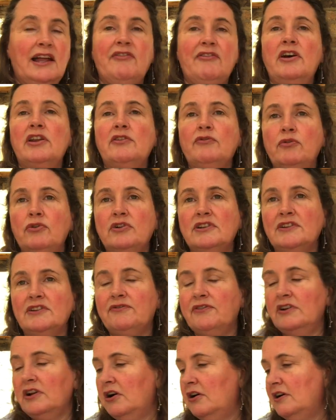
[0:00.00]
I've heard of all
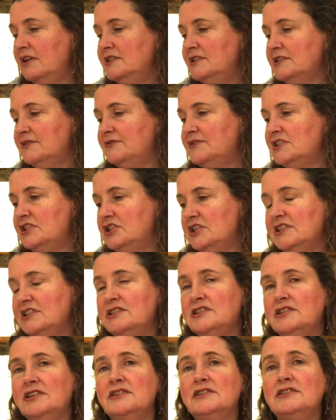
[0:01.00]
different kinds of
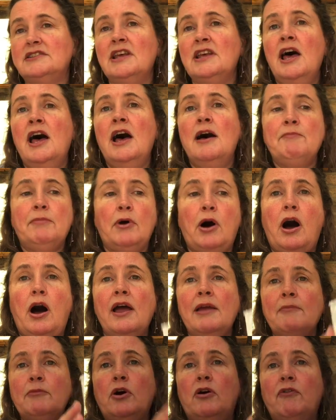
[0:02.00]
suggestions, but
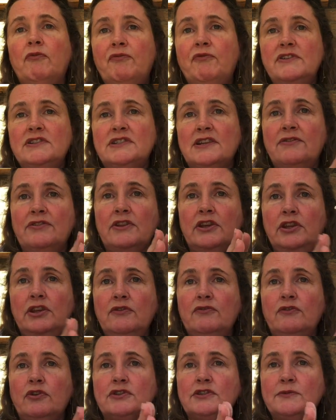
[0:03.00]
I am confident that
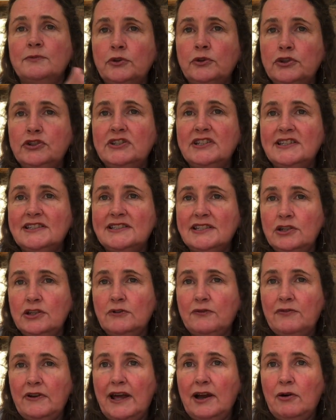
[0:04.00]
you've got some good yeast in your
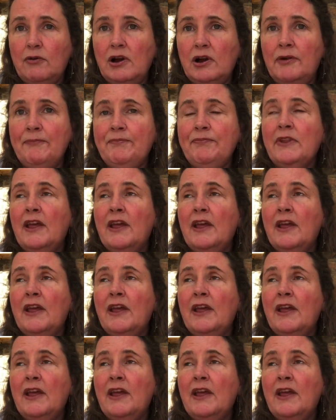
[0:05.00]
flour,